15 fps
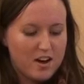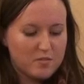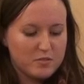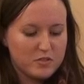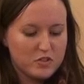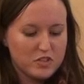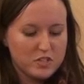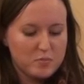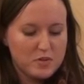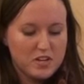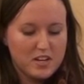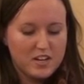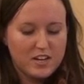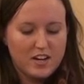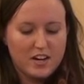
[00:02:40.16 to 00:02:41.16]
I was just
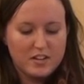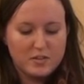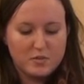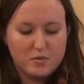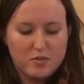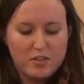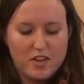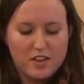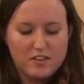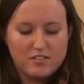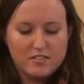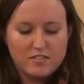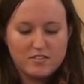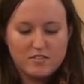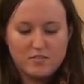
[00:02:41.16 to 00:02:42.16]
beginning high school then,
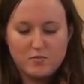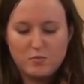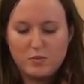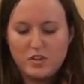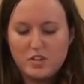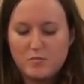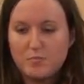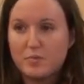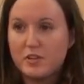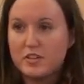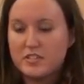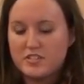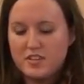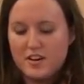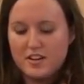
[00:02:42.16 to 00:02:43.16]
reading
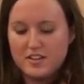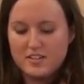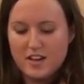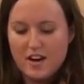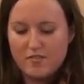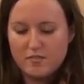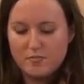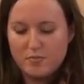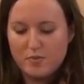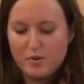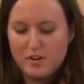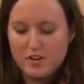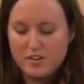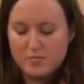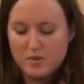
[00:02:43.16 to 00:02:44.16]
books on a
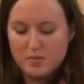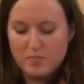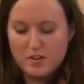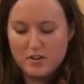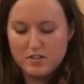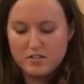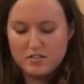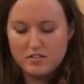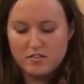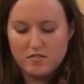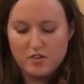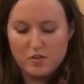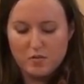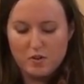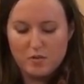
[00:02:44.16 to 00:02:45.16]
Davenport in my parents'
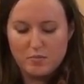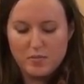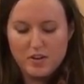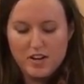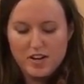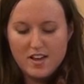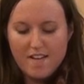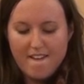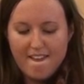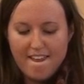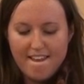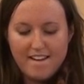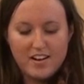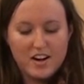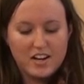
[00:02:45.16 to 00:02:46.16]
living room,
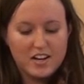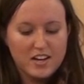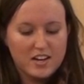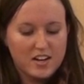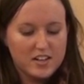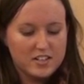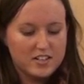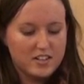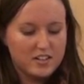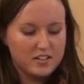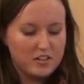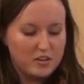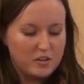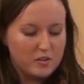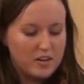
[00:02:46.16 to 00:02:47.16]
and I cannot tell
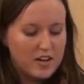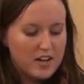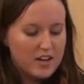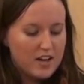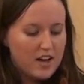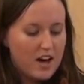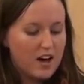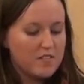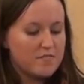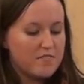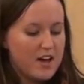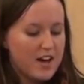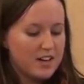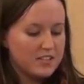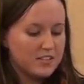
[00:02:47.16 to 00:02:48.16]
you how
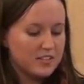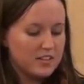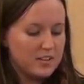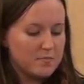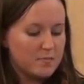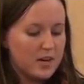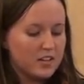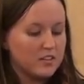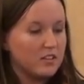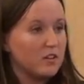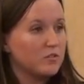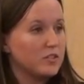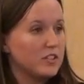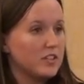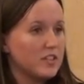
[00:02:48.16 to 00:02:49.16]
vastly my
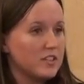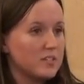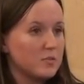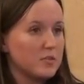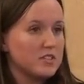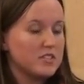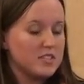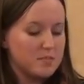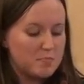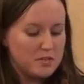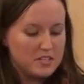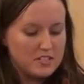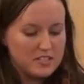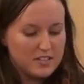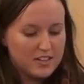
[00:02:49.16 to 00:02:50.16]
loneliness was
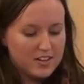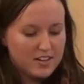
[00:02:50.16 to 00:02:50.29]
deepened,